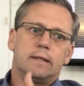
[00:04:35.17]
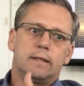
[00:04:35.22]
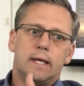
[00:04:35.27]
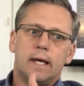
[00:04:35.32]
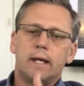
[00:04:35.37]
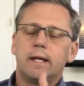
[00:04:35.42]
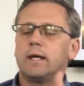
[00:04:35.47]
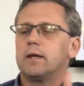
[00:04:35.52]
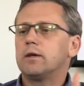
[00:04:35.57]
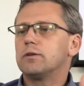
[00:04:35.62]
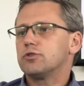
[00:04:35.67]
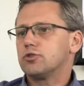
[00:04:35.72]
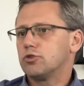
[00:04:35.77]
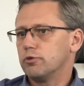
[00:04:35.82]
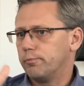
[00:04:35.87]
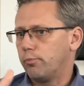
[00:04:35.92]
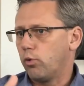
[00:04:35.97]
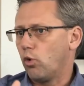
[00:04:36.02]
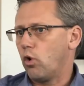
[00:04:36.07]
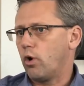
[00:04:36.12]
getting
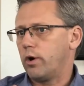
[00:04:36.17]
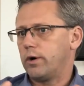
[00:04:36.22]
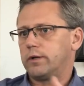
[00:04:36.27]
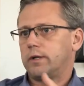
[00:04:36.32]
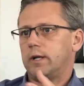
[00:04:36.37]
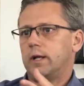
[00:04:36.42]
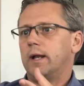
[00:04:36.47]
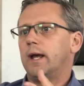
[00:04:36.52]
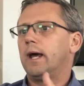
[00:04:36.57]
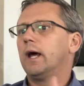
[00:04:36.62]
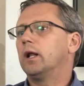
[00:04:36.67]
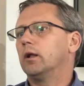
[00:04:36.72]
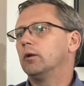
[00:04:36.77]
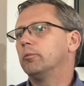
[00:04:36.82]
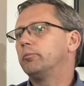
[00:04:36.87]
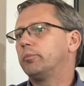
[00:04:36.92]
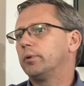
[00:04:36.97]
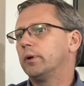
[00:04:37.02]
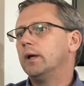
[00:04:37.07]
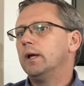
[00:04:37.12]
support and
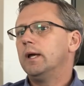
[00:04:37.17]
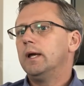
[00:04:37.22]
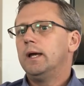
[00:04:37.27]
help,